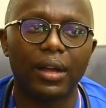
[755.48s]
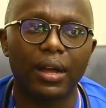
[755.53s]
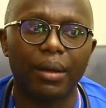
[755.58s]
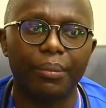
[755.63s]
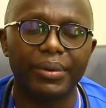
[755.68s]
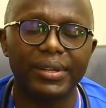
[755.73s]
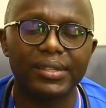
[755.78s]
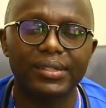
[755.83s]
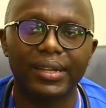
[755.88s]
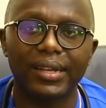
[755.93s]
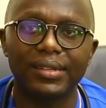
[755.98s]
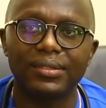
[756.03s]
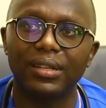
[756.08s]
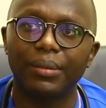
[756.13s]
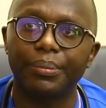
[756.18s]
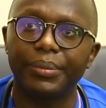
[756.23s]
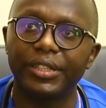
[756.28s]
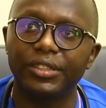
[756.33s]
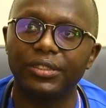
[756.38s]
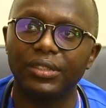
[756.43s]
A breast
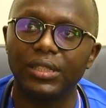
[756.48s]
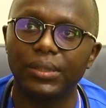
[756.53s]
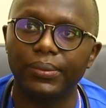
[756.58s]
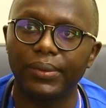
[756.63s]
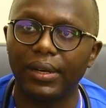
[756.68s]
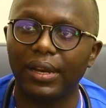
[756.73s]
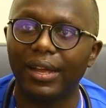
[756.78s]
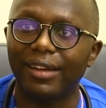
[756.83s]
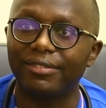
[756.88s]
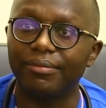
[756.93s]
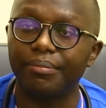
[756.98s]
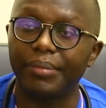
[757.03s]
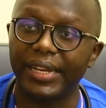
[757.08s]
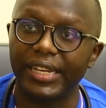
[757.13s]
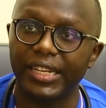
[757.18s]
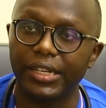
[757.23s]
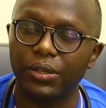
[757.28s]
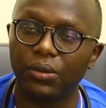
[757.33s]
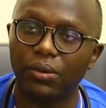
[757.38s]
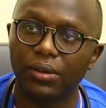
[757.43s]
cancer patient will have
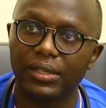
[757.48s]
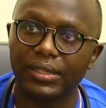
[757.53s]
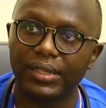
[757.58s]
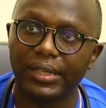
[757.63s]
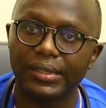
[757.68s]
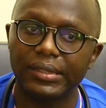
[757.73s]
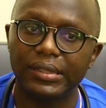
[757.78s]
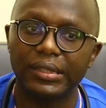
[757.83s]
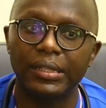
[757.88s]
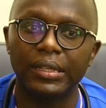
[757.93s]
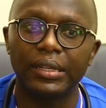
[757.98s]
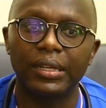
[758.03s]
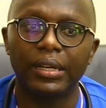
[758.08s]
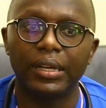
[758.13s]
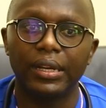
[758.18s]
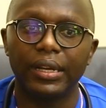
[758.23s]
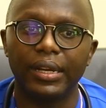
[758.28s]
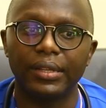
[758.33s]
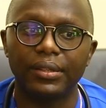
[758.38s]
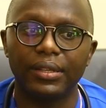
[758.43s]
many doctors,
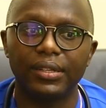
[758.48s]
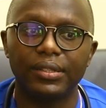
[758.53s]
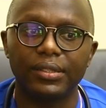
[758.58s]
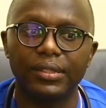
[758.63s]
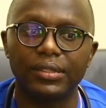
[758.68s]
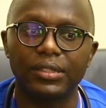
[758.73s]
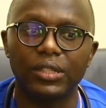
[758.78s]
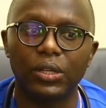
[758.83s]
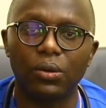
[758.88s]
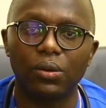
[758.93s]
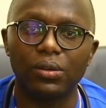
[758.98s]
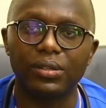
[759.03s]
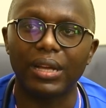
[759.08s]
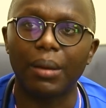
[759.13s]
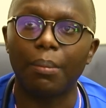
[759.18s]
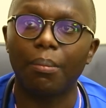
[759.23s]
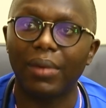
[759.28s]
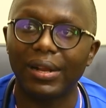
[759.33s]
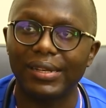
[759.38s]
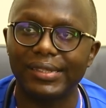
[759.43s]
and that is called
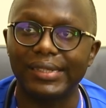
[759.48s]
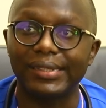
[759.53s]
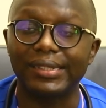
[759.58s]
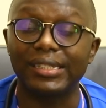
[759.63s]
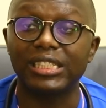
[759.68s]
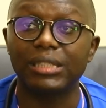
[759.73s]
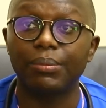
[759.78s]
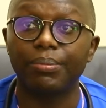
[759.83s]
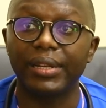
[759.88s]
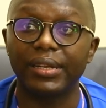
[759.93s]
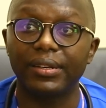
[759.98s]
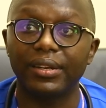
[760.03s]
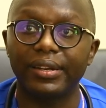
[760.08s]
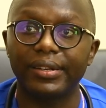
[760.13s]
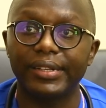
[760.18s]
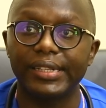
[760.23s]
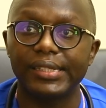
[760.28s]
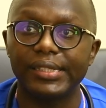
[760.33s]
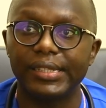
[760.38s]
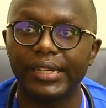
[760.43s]
a
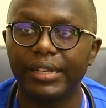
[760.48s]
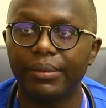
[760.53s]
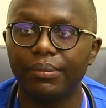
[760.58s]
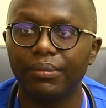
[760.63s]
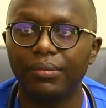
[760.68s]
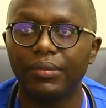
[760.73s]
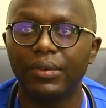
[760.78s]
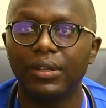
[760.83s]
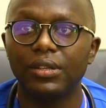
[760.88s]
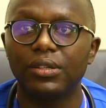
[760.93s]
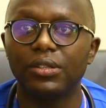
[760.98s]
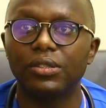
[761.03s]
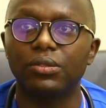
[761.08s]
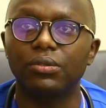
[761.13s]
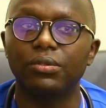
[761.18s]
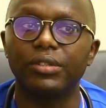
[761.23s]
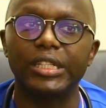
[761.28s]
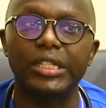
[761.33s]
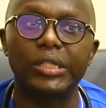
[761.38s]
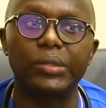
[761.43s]
multidisciplinary team.
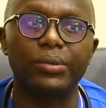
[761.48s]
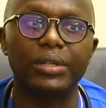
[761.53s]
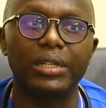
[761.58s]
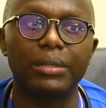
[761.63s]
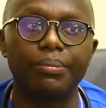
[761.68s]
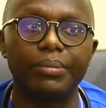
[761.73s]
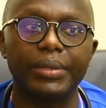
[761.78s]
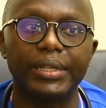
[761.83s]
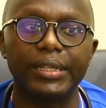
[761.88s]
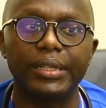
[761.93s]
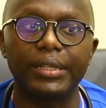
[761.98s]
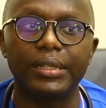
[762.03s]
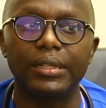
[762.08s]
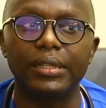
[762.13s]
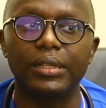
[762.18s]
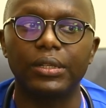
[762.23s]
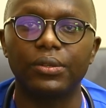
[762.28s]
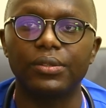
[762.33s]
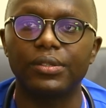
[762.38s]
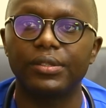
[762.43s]
So it will
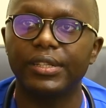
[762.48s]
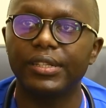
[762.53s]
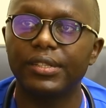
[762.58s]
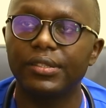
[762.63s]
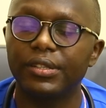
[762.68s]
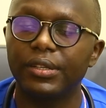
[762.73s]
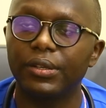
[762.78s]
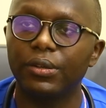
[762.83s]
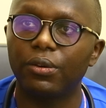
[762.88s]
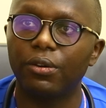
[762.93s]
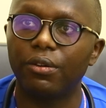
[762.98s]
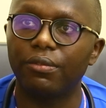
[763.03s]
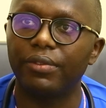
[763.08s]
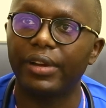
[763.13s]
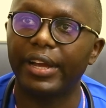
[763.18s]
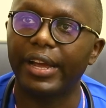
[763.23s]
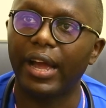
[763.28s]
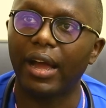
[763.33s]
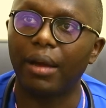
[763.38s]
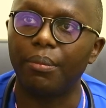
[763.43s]
be consisting of
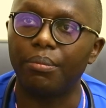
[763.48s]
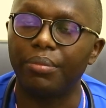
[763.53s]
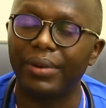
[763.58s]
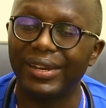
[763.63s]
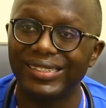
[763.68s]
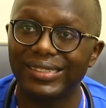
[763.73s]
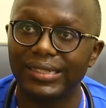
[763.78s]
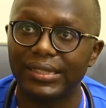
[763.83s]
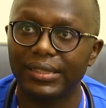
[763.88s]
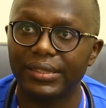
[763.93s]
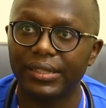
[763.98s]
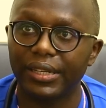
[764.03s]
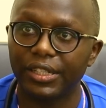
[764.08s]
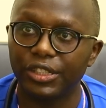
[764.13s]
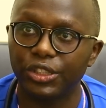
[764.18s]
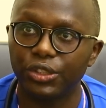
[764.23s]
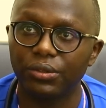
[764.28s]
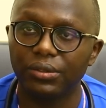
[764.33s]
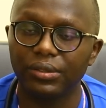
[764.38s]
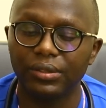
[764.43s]
a breast
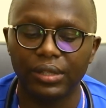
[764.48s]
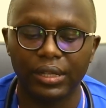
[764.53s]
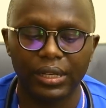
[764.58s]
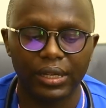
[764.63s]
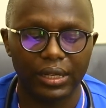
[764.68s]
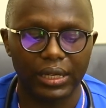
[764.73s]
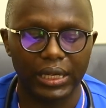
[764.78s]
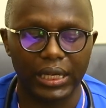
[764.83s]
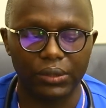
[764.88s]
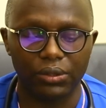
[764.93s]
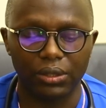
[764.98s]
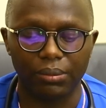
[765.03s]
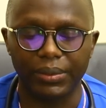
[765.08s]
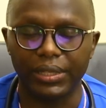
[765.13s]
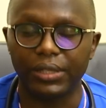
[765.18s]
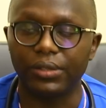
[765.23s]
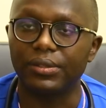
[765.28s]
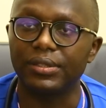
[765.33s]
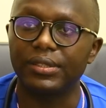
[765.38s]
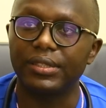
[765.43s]
surgeon, it will
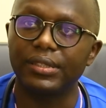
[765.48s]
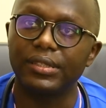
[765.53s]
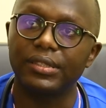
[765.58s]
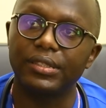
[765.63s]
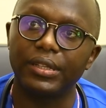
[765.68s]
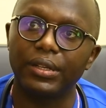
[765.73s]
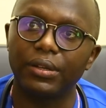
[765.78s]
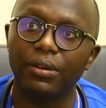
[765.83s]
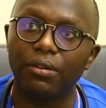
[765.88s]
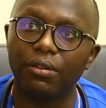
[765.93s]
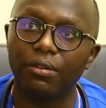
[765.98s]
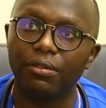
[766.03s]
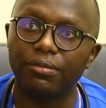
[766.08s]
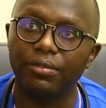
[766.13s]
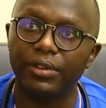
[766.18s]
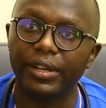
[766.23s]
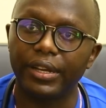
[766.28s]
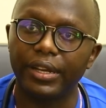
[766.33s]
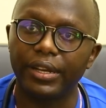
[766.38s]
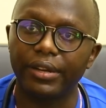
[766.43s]
be consisting of
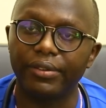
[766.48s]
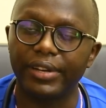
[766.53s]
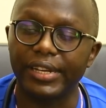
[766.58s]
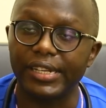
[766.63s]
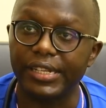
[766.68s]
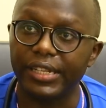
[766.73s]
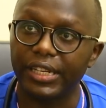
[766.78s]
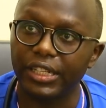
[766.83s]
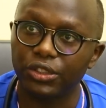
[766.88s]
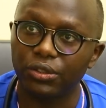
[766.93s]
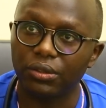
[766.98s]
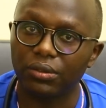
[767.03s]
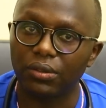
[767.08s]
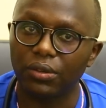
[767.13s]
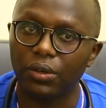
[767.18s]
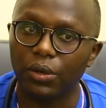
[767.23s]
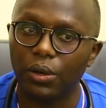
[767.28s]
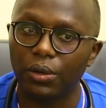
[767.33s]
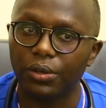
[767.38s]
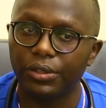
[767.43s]
a radiation
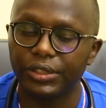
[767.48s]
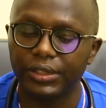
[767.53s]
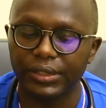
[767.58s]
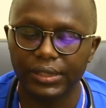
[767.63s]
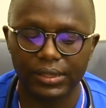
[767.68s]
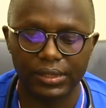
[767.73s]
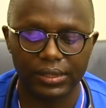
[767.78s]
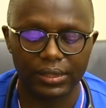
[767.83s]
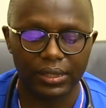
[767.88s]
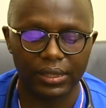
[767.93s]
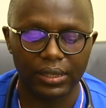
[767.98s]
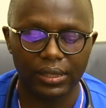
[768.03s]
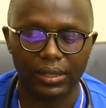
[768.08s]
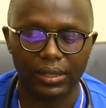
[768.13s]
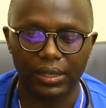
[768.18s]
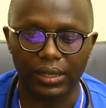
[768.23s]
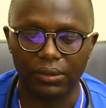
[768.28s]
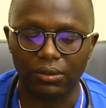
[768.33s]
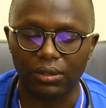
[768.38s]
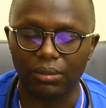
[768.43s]
oncologist,
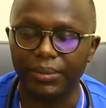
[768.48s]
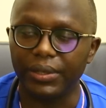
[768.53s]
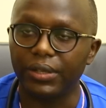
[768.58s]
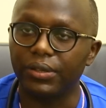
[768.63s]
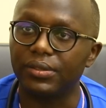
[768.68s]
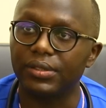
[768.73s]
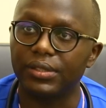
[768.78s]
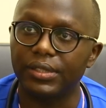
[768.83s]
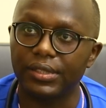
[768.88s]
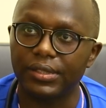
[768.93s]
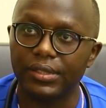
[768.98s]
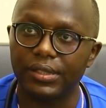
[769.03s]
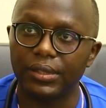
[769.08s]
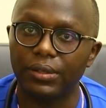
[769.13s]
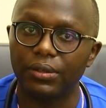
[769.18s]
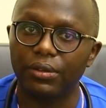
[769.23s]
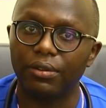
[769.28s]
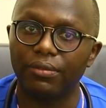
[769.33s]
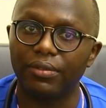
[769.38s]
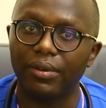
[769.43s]
it will be
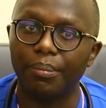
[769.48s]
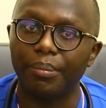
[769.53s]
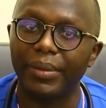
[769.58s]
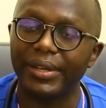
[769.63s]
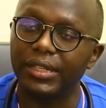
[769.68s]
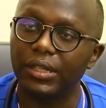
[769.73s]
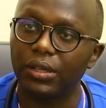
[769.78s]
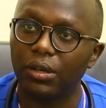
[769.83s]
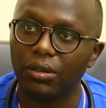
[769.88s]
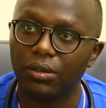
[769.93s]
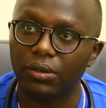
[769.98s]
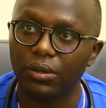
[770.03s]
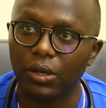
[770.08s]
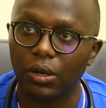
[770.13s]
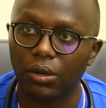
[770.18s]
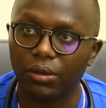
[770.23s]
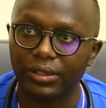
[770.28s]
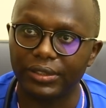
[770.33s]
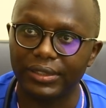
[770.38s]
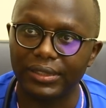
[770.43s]
consisting of a medical
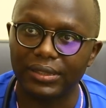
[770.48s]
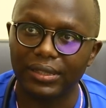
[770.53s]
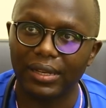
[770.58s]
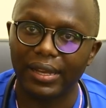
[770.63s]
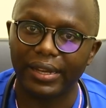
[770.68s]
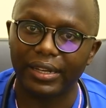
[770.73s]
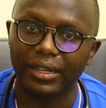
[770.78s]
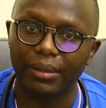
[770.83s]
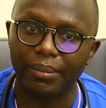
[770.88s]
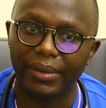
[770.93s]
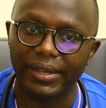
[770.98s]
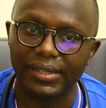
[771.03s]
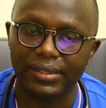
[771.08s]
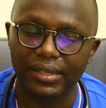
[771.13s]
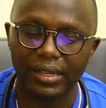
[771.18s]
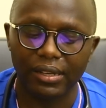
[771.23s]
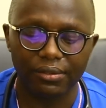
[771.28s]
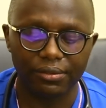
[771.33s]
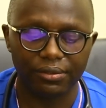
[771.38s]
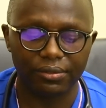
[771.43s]
oncologist like
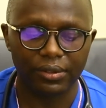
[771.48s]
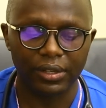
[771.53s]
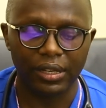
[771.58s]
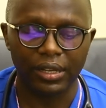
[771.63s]
myself.